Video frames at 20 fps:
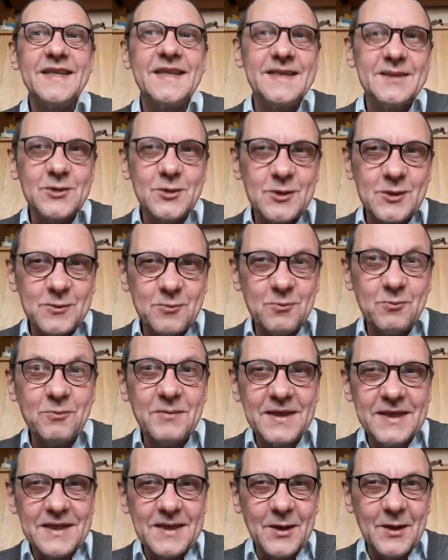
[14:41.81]
and just
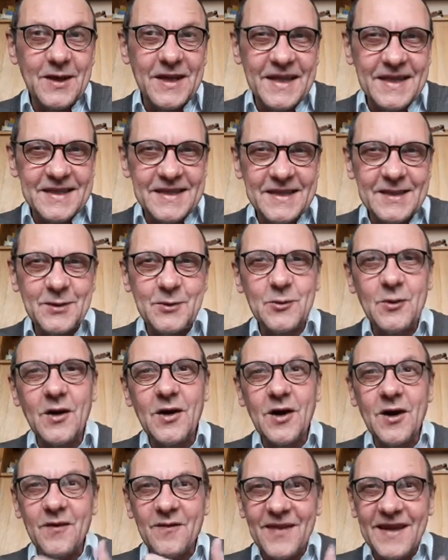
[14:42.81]
be connecting to
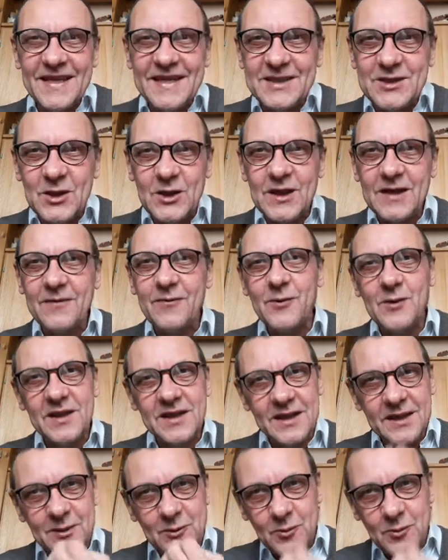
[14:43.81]
love each and every day,